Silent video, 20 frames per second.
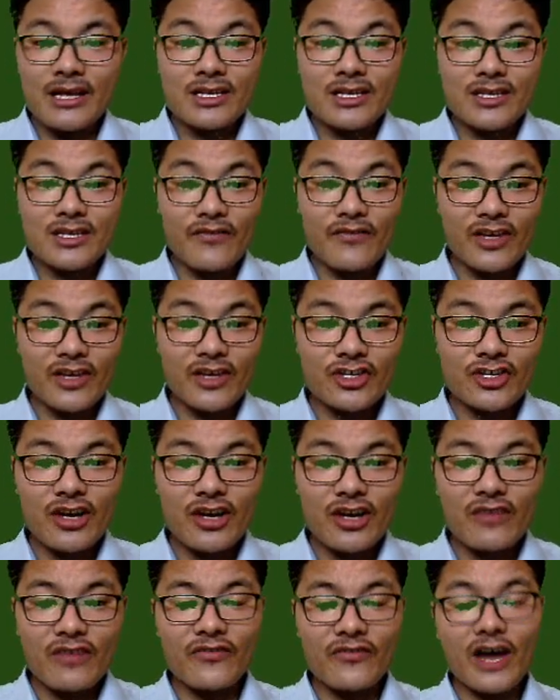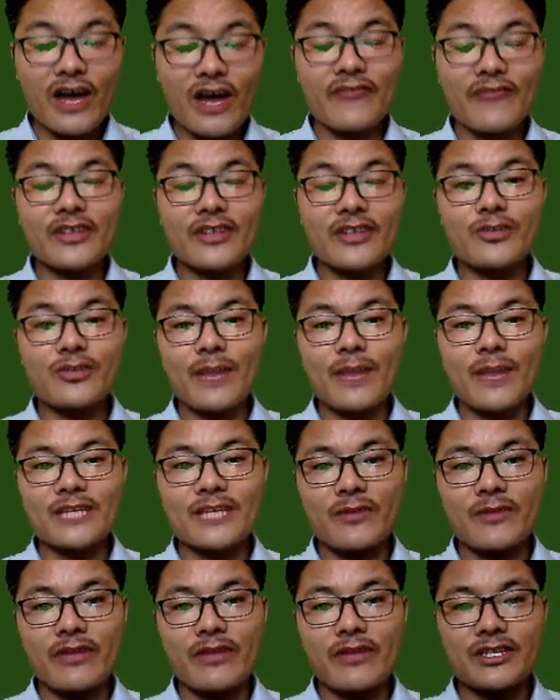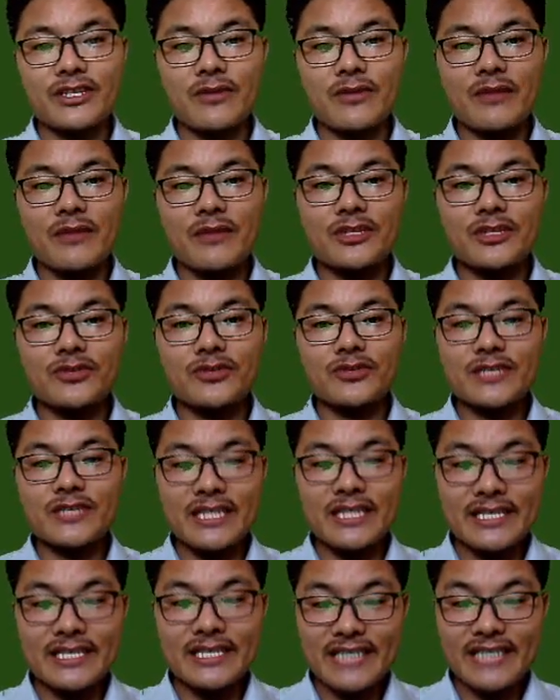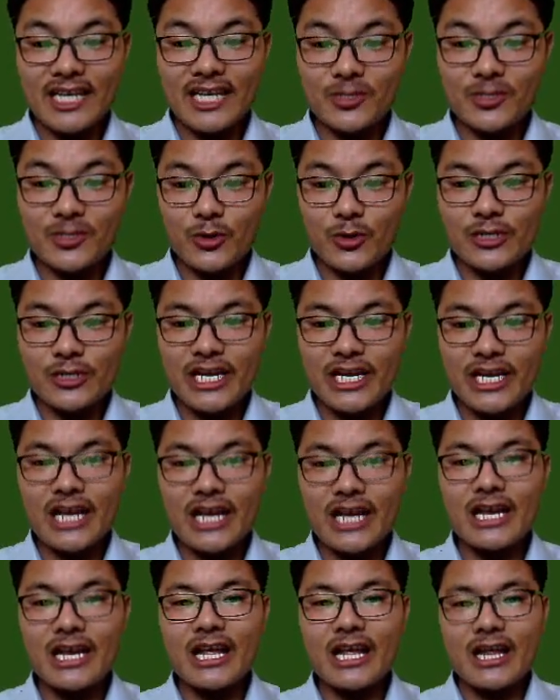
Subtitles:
Function of rough endoplasmic reticulum is to synthesize protein.